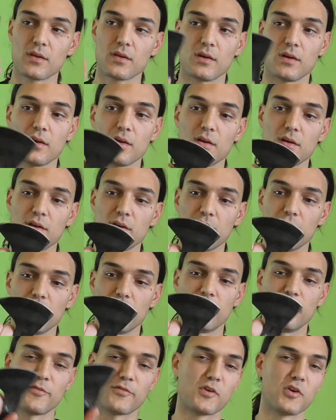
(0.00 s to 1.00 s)

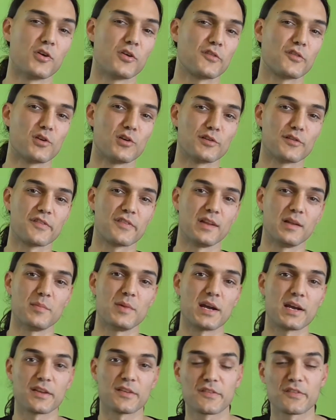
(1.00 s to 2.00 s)
Of course, Cold Steel
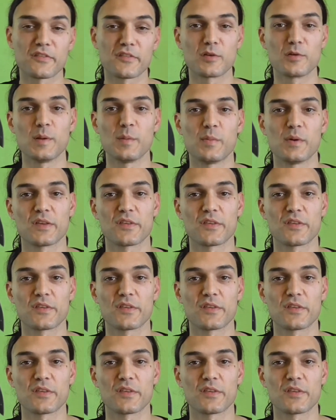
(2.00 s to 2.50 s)
markets this grip